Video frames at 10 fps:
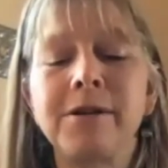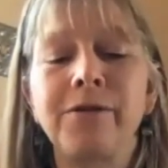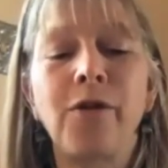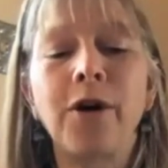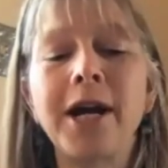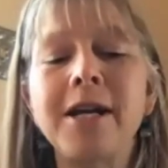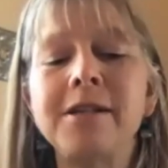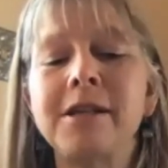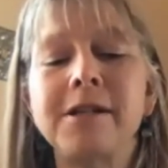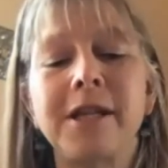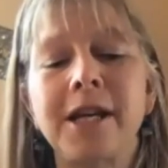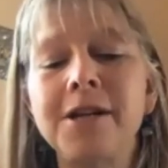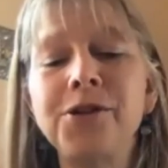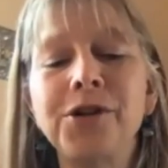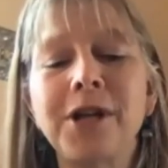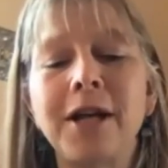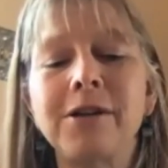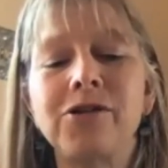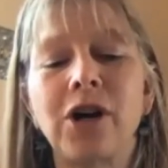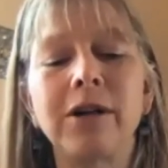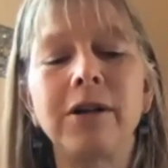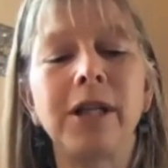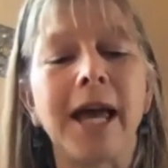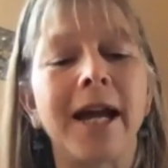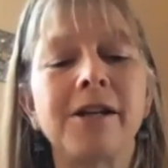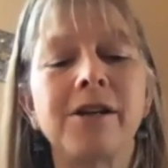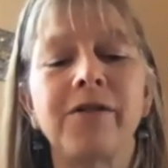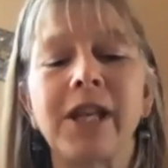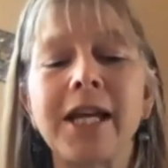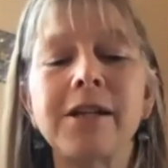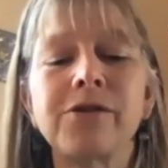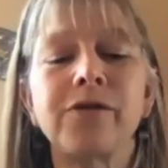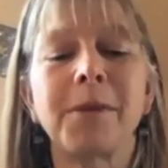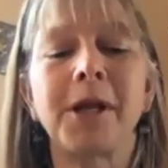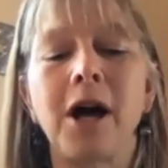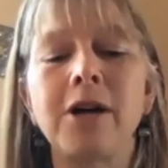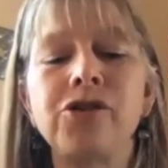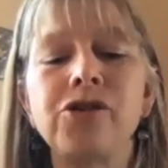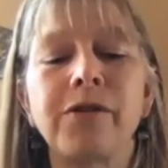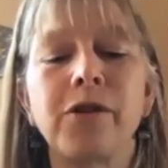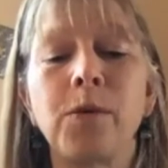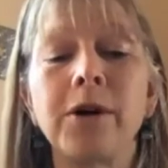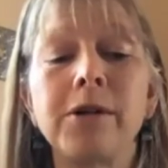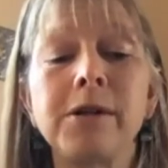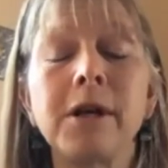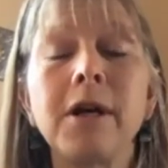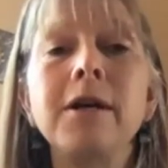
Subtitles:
Forays into the internet jungle land of links from the launch of the words,